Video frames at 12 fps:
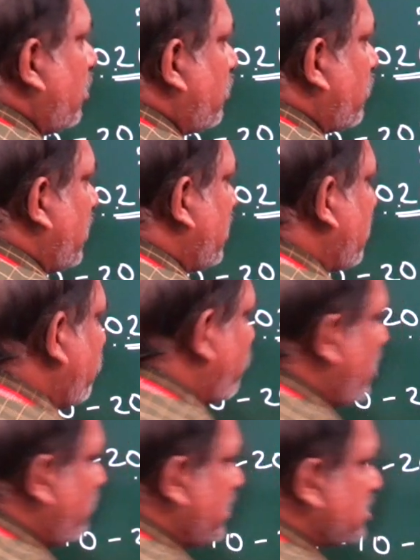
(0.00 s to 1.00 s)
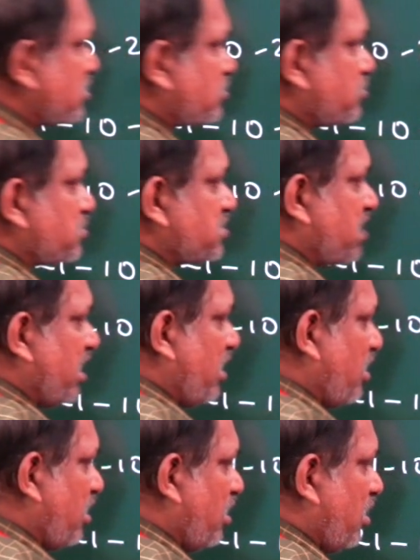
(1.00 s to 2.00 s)
25 is
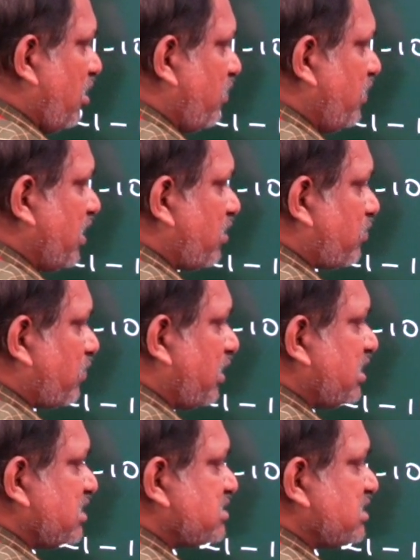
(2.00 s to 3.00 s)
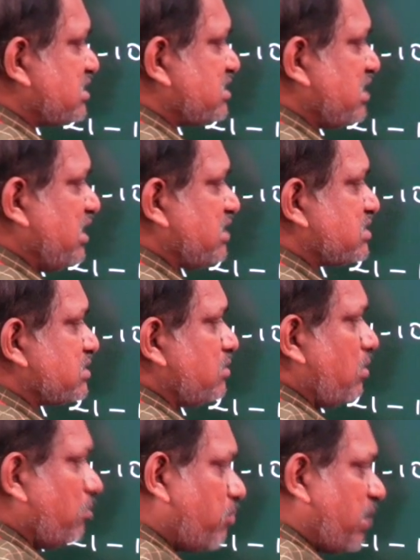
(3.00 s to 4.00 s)
Tuesday, then 26 is
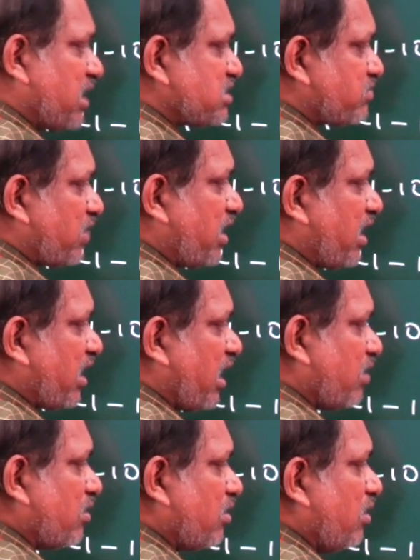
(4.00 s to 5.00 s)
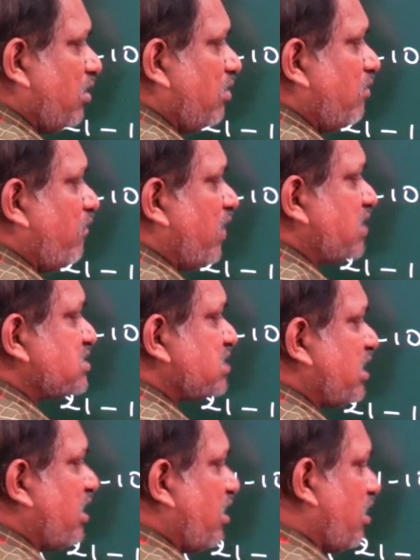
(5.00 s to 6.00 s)
plus 1 again
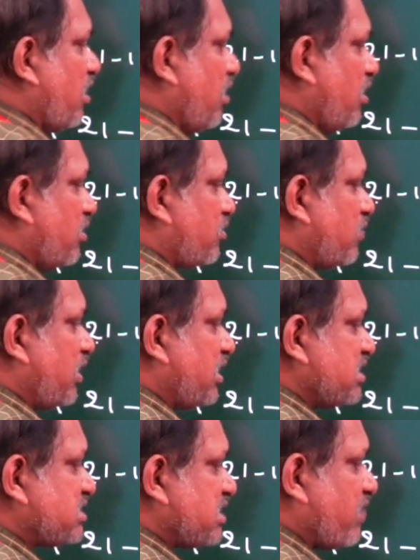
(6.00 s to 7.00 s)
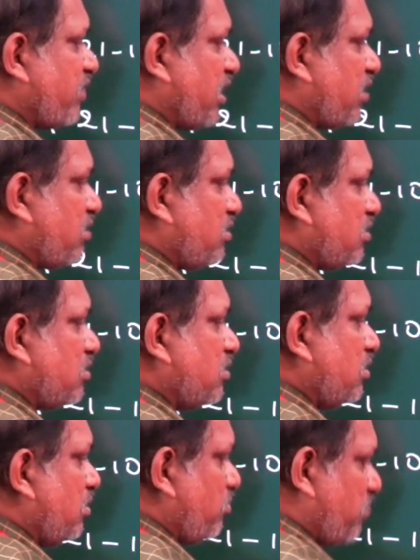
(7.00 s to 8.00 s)
Wednesday, 27
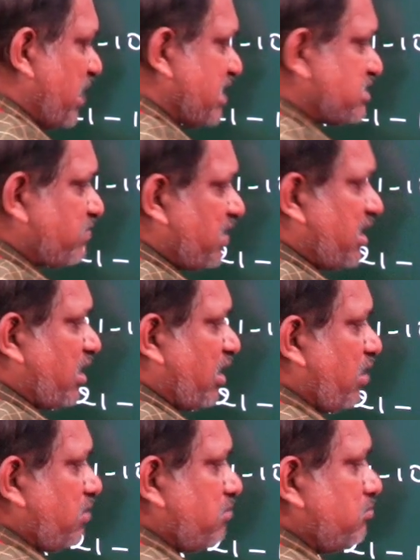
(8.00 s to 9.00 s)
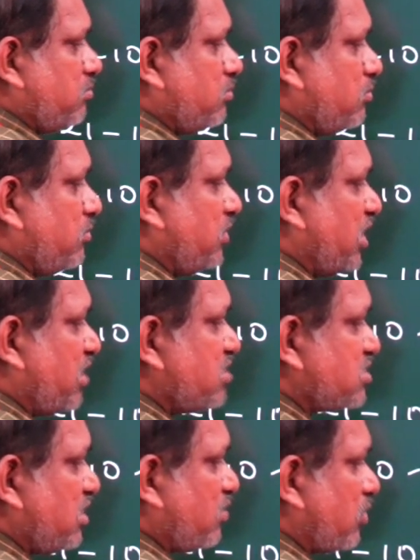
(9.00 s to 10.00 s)
plus 1 again, that
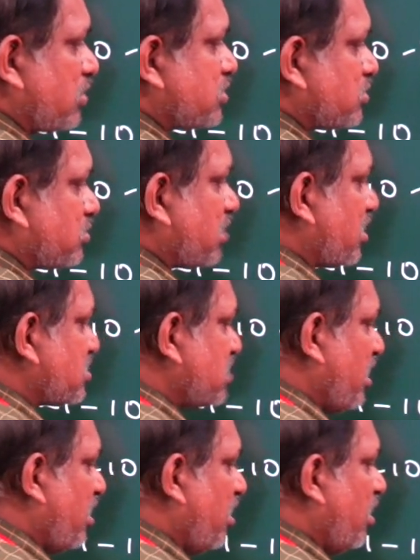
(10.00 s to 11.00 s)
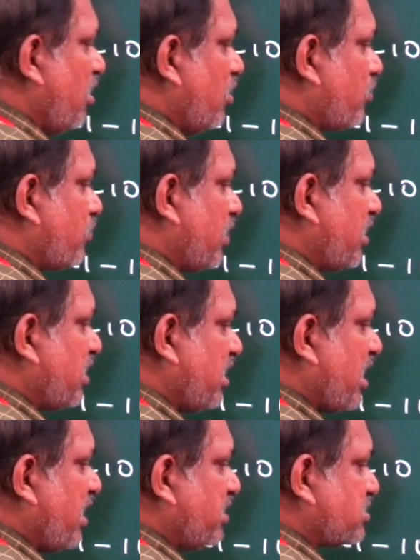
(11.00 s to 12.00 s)
is equals to Thursday,
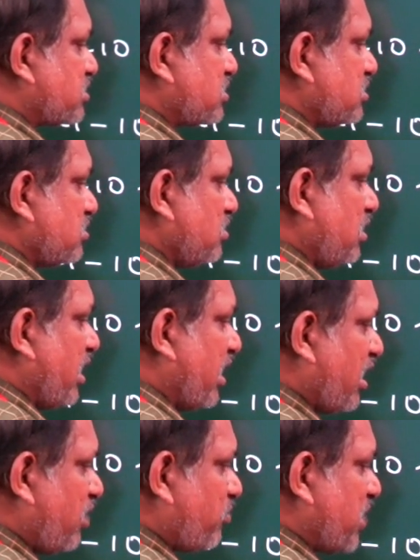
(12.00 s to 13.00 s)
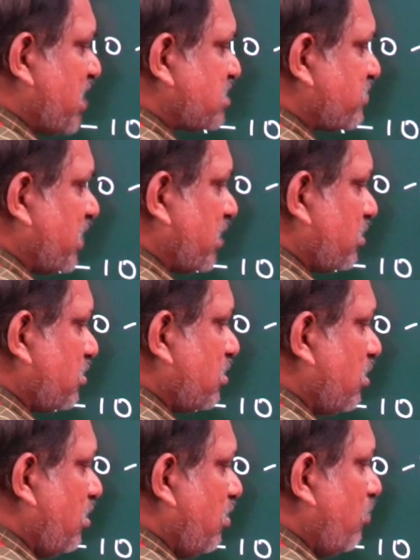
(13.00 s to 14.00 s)
28 again plus 1
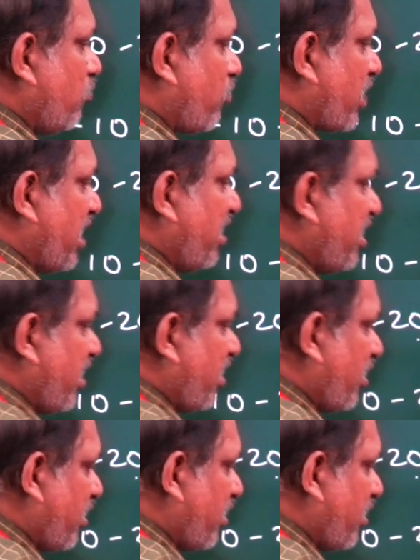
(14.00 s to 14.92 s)
Friday.